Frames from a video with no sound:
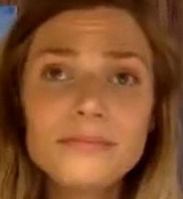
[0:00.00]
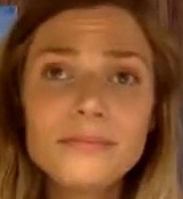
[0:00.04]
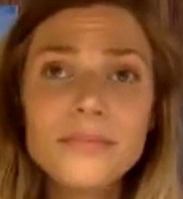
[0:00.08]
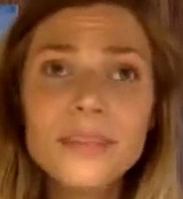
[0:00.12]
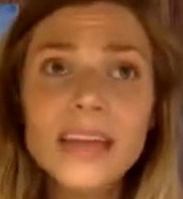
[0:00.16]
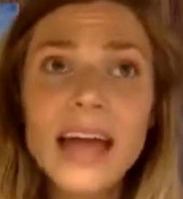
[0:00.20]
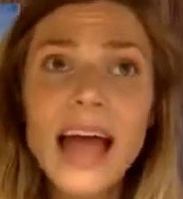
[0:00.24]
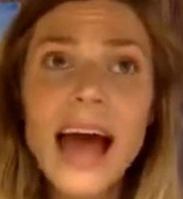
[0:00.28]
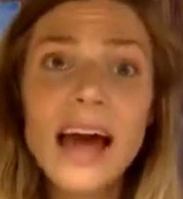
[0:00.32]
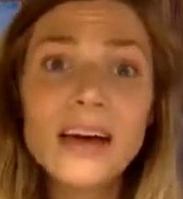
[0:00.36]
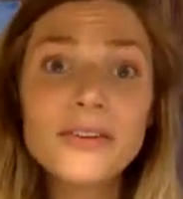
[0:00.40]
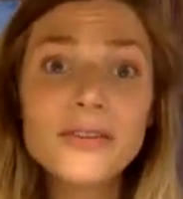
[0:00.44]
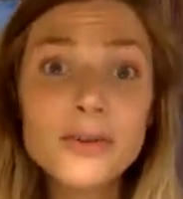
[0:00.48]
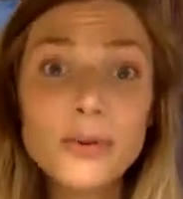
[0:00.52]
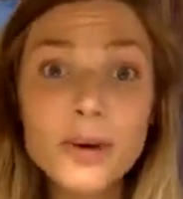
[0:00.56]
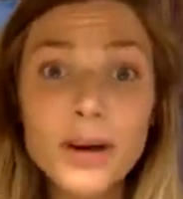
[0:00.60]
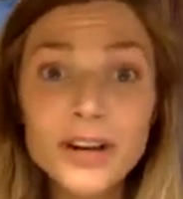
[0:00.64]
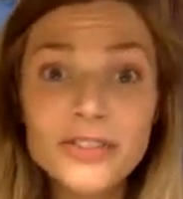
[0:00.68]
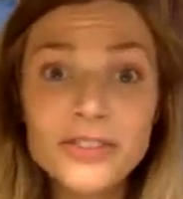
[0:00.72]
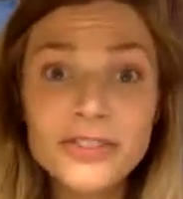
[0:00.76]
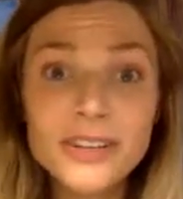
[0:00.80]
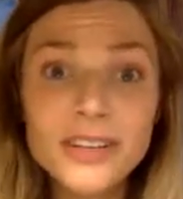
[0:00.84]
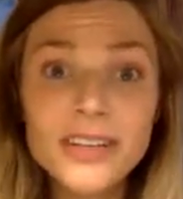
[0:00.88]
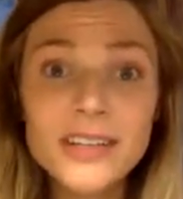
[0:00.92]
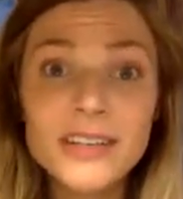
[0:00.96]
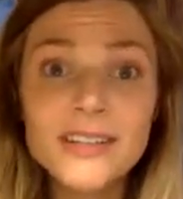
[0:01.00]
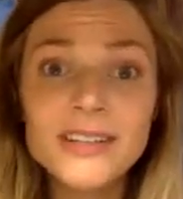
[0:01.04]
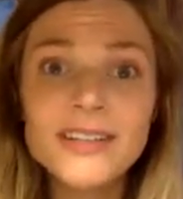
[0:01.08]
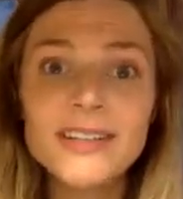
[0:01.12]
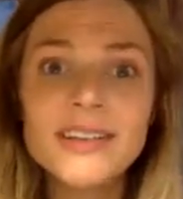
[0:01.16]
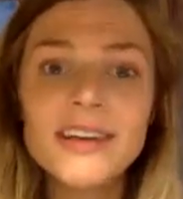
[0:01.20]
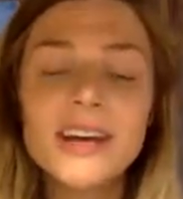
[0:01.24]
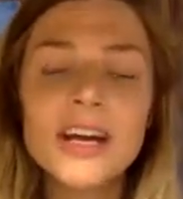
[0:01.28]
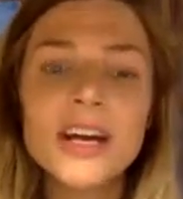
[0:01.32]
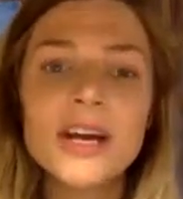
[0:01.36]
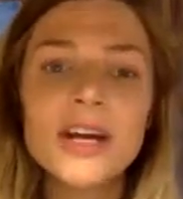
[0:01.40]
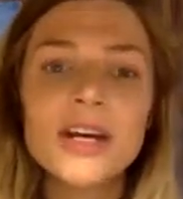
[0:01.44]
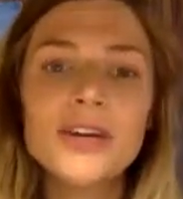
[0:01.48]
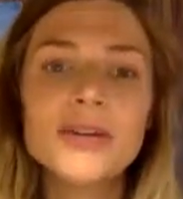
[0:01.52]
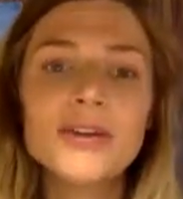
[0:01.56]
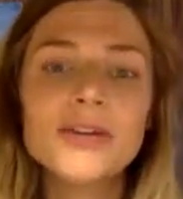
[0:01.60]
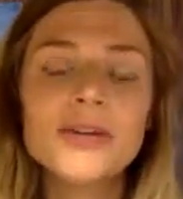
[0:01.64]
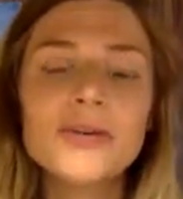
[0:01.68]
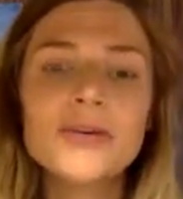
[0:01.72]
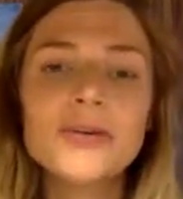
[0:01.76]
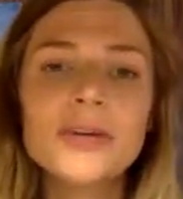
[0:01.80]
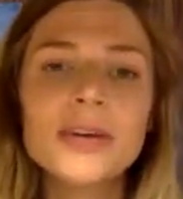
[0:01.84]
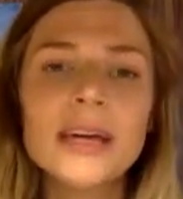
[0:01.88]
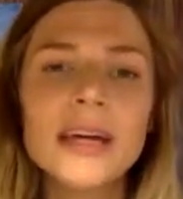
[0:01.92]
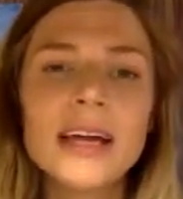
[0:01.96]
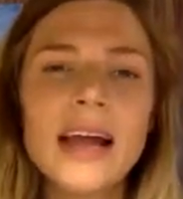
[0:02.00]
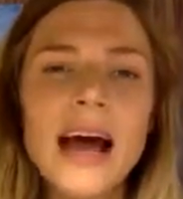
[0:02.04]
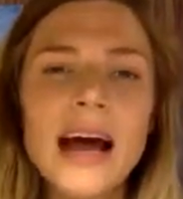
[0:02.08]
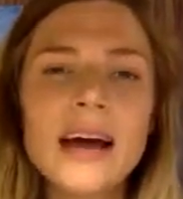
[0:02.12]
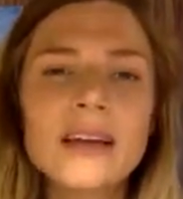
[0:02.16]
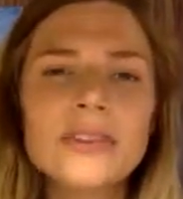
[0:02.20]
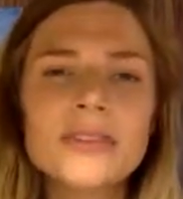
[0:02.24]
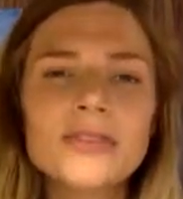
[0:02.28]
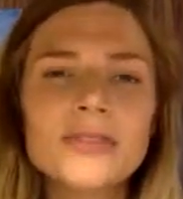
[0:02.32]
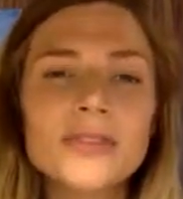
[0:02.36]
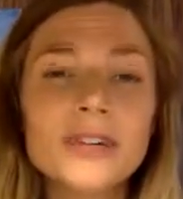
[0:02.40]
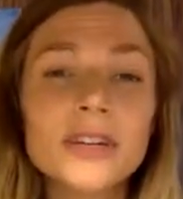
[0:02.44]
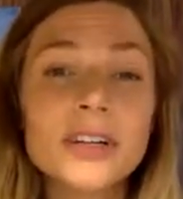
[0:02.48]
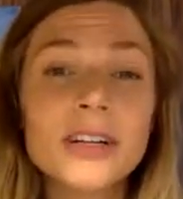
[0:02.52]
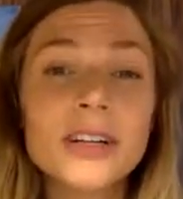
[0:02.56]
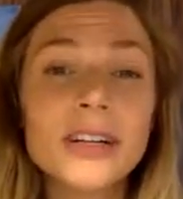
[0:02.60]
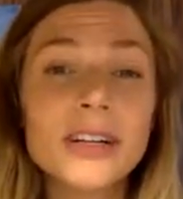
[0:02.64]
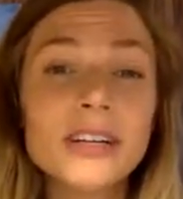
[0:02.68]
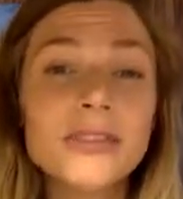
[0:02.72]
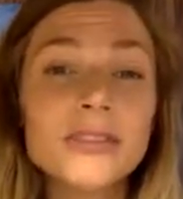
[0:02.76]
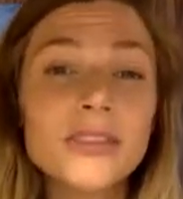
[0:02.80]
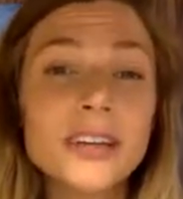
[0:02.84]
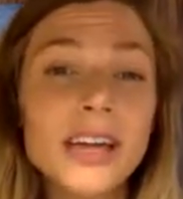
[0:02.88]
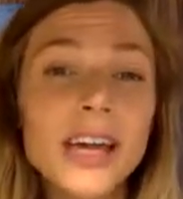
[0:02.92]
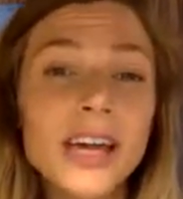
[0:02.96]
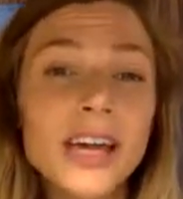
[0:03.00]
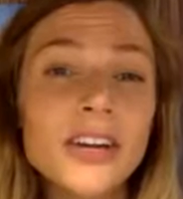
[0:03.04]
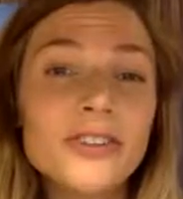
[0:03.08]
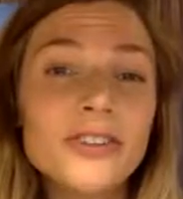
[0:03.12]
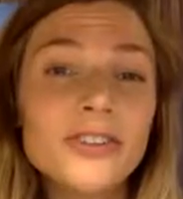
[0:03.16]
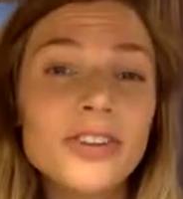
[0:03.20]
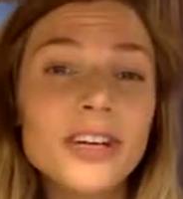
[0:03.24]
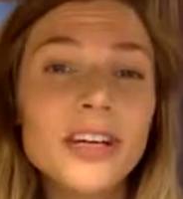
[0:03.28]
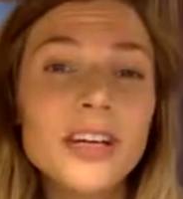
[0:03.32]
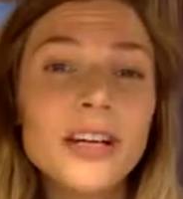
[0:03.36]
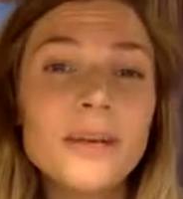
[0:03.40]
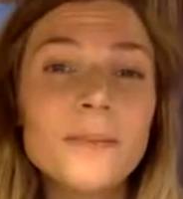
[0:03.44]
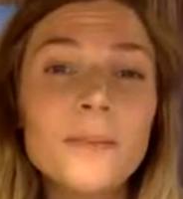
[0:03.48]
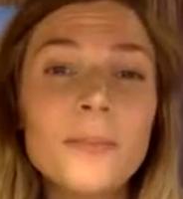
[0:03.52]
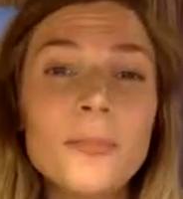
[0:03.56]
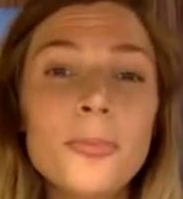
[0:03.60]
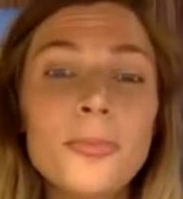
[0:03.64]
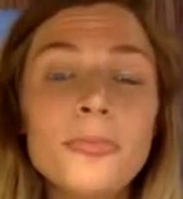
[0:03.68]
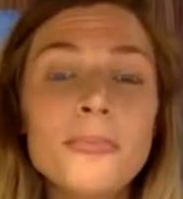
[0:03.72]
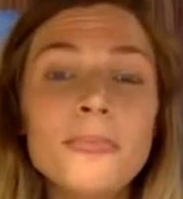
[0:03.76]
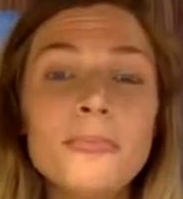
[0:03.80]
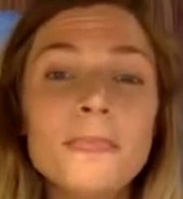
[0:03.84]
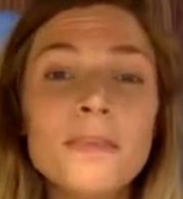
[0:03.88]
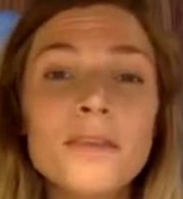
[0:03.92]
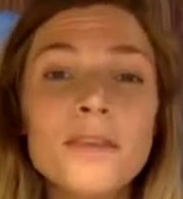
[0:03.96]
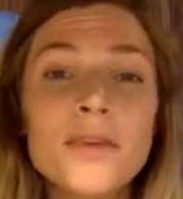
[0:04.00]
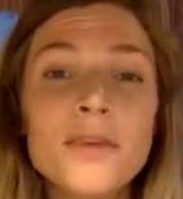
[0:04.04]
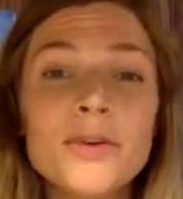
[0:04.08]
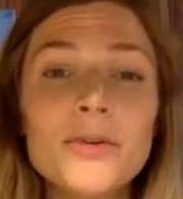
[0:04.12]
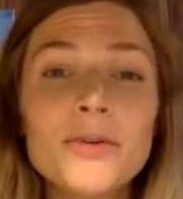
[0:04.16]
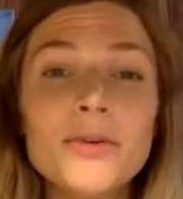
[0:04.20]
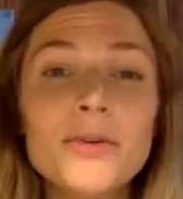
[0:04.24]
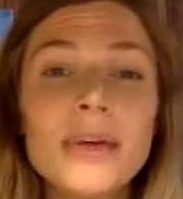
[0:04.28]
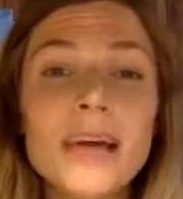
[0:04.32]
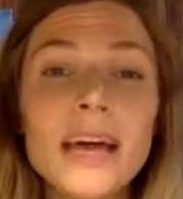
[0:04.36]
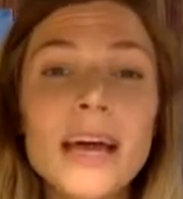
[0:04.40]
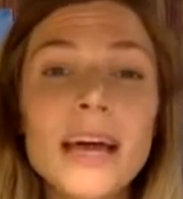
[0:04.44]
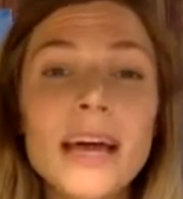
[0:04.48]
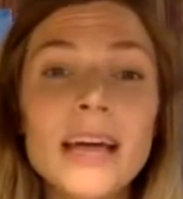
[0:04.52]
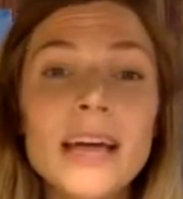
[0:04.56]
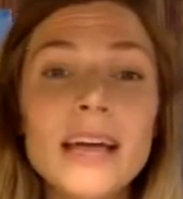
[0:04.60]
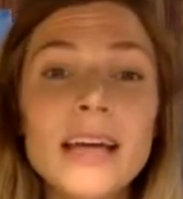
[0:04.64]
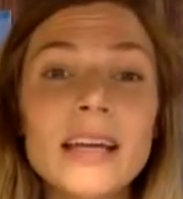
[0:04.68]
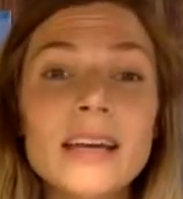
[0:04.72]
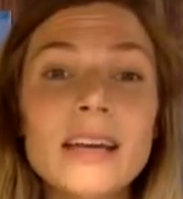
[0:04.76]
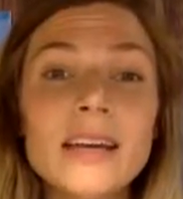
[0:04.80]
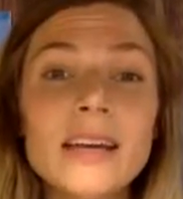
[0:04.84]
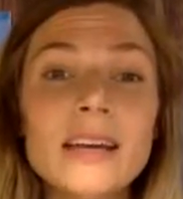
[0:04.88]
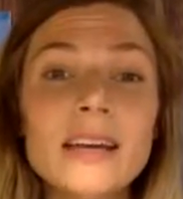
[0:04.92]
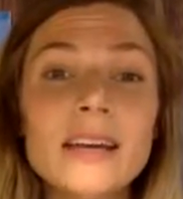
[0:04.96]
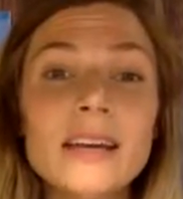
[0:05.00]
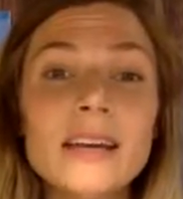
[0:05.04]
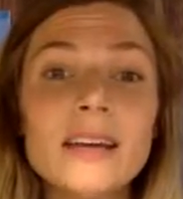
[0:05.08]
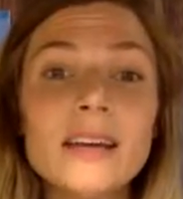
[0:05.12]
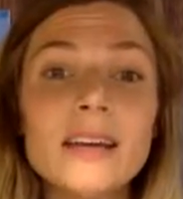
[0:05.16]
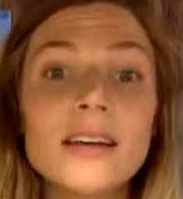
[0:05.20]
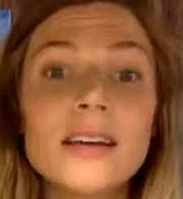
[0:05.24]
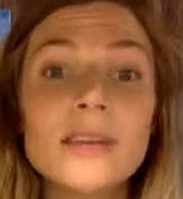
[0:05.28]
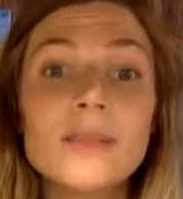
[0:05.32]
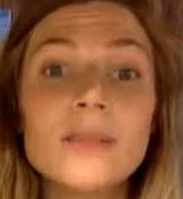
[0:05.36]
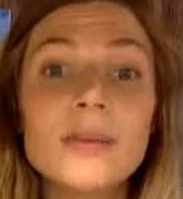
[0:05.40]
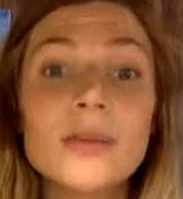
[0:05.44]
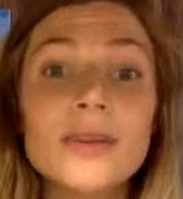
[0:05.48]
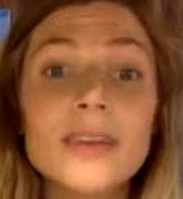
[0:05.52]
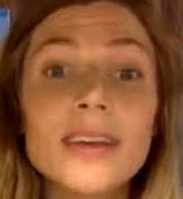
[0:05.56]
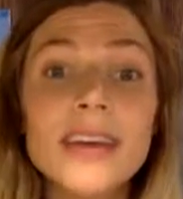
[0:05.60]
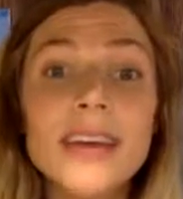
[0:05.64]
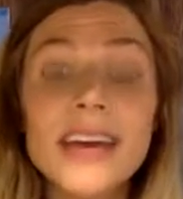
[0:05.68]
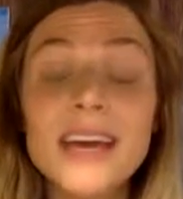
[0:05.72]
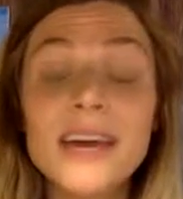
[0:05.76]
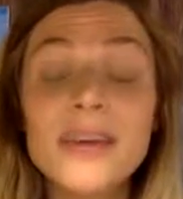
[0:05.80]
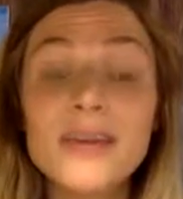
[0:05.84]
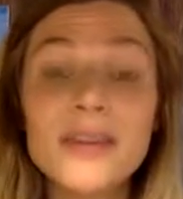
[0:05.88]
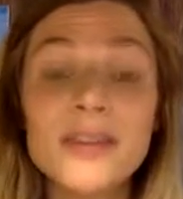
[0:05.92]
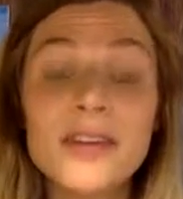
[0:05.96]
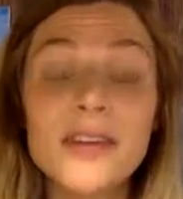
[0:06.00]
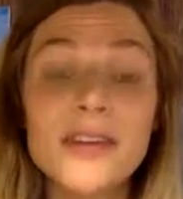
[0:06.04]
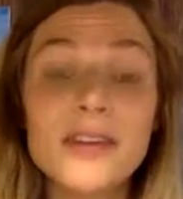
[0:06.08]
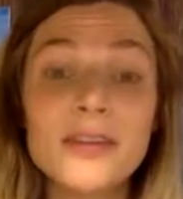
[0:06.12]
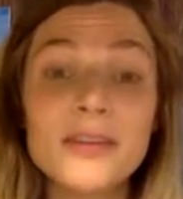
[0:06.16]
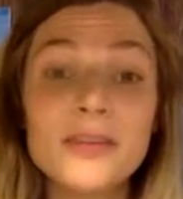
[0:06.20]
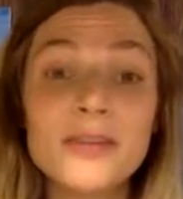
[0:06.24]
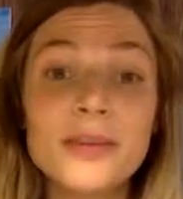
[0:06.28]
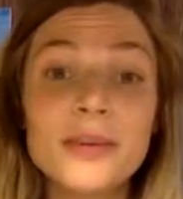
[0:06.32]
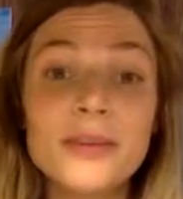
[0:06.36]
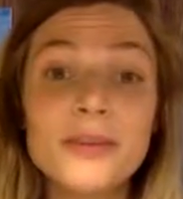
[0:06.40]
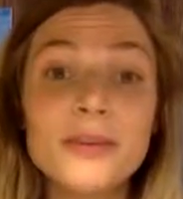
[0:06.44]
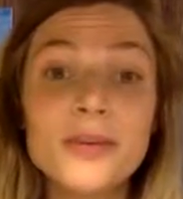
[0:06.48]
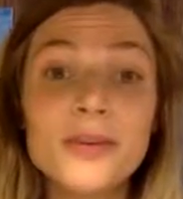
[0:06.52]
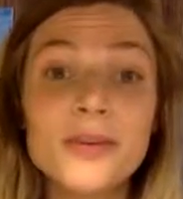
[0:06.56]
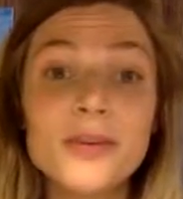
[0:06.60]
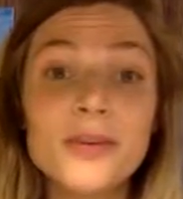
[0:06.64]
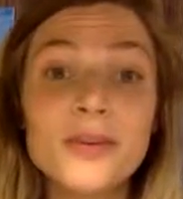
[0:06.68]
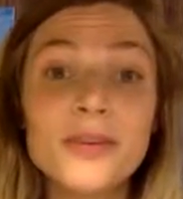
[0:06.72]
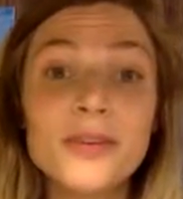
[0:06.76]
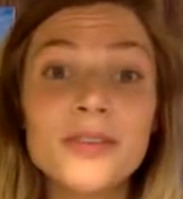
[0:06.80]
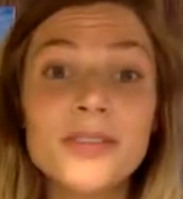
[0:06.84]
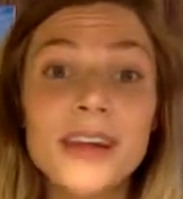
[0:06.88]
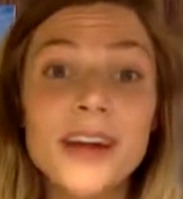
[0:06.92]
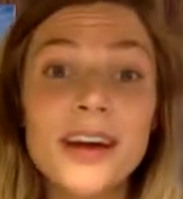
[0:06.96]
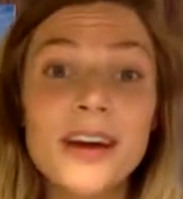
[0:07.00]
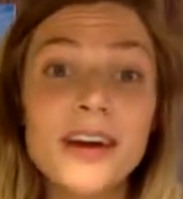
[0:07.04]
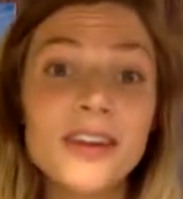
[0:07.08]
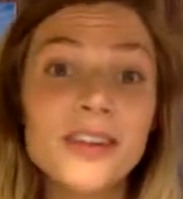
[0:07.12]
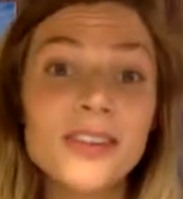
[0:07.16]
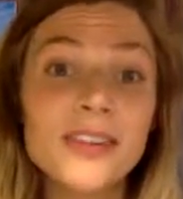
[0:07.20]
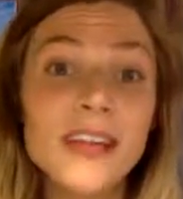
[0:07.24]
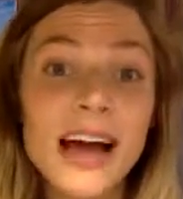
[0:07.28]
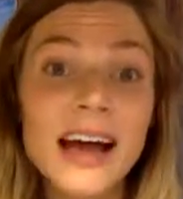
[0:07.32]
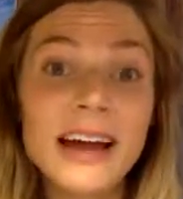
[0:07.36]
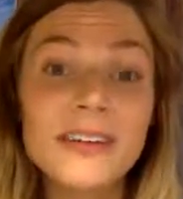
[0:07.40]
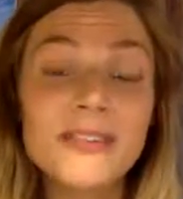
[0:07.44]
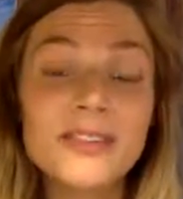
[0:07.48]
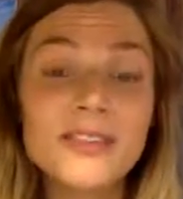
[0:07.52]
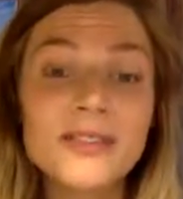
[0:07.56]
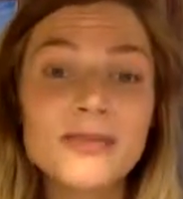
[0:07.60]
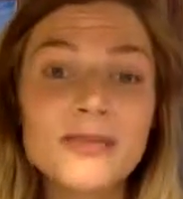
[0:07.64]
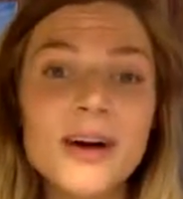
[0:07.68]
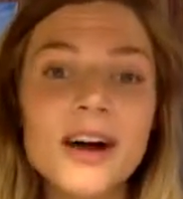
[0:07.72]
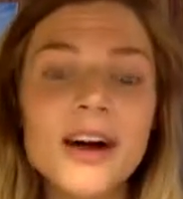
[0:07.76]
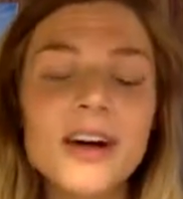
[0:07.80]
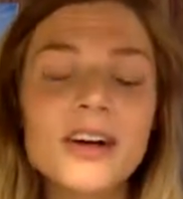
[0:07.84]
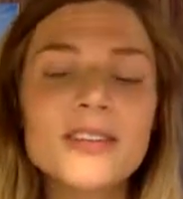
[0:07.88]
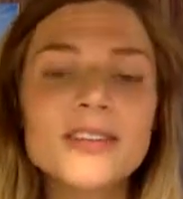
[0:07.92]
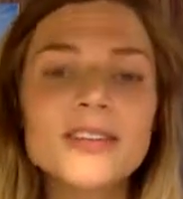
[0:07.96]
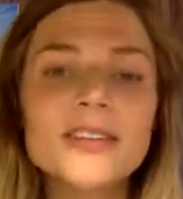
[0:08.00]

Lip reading: ask questions, you can ask for clarification, you can communicate with other people that are live as well.